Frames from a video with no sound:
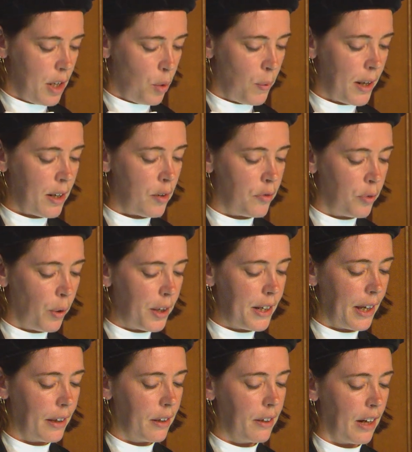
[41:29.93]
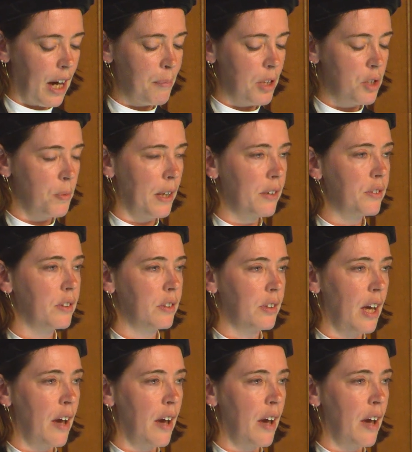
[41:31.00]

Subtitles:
when avoiding climate risks